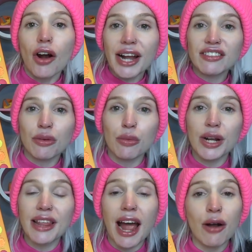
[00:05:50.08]
Okay, so
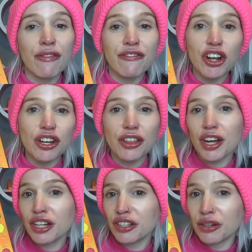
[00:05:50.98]
without
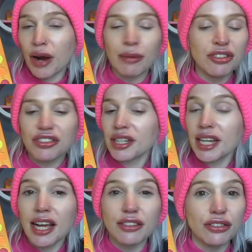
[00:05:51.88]
further ado, I'm just going
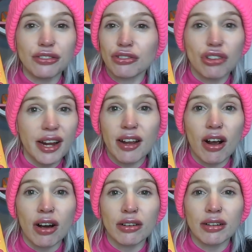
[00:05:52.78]
to get straight
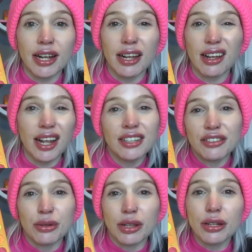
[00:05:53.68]
on
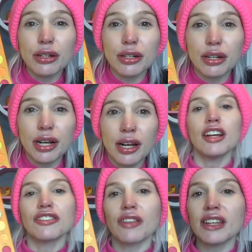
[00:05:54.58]
into a look.
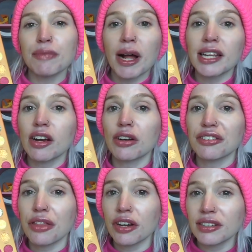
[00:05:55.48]
So this palette
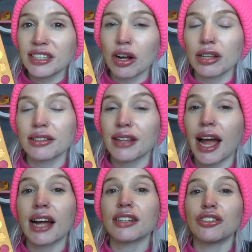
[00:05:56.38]
costs $30
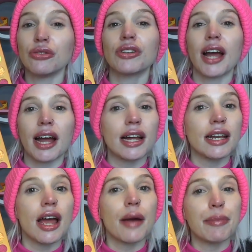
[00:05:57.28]
and you
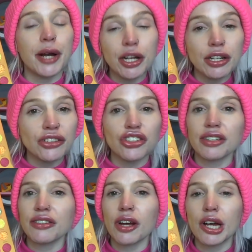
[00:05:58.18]
can
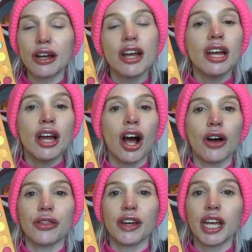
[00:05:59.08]
purchase her
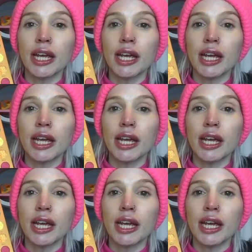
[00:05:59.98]
on the